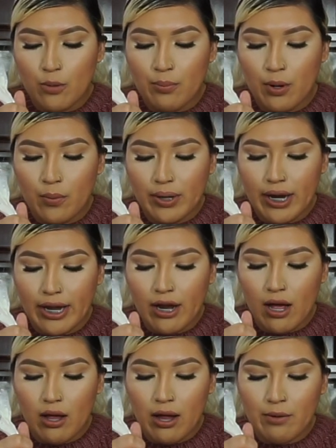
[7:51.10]
But when
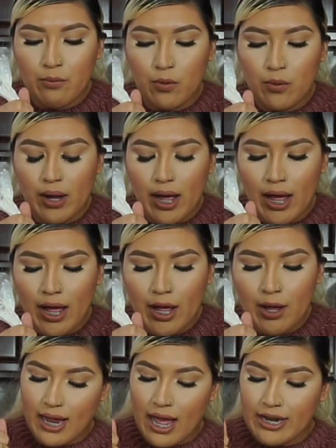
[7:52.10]
I woke
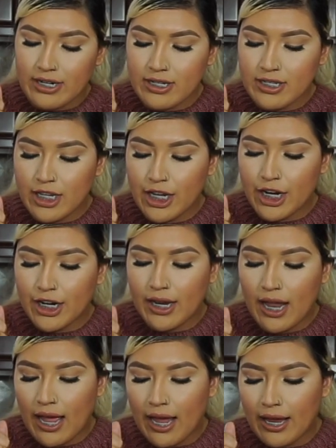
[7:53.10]
up, I just hear
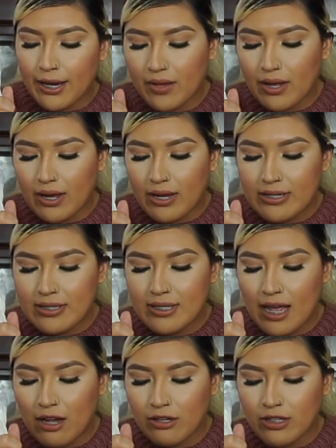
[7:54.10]
like a
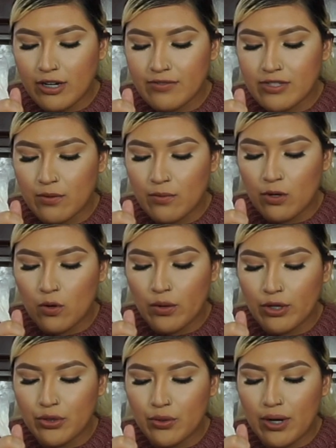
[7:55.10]
sound of someone
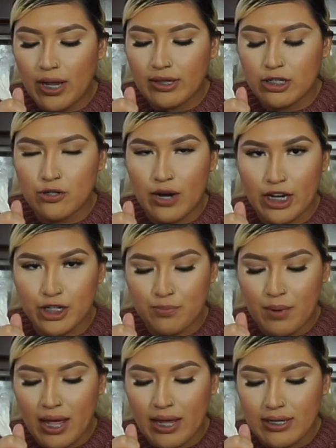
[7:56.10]
going through like the trash
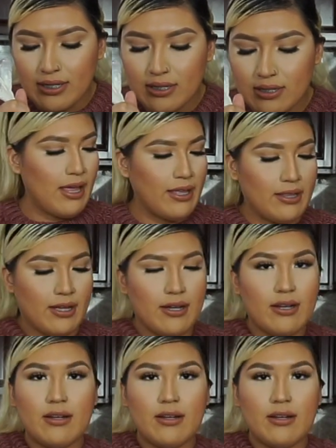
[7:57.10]
bags, like the,